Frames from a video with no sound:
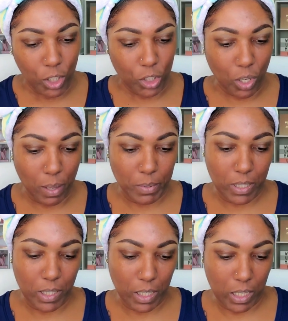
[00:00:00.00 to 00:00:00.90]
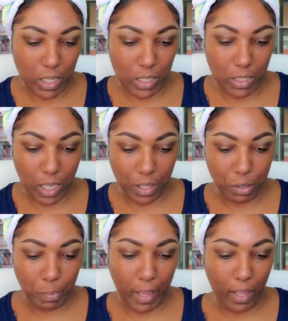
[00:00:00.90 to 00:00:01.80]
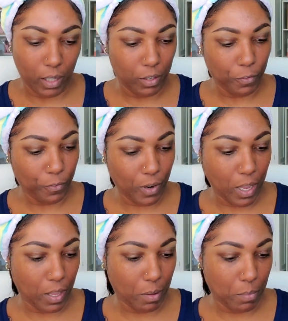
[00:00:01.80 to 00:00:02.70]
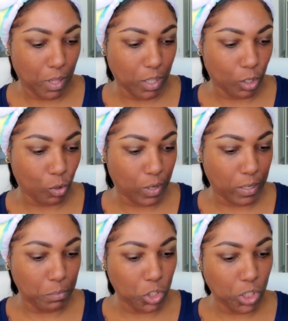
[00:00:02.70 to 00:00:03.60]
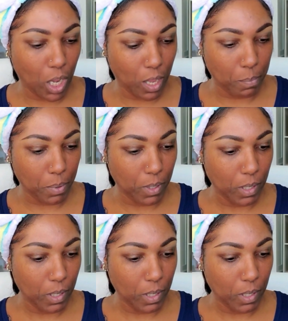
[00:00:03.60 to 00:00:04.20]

So I was looking in this other palette from the Crème Shop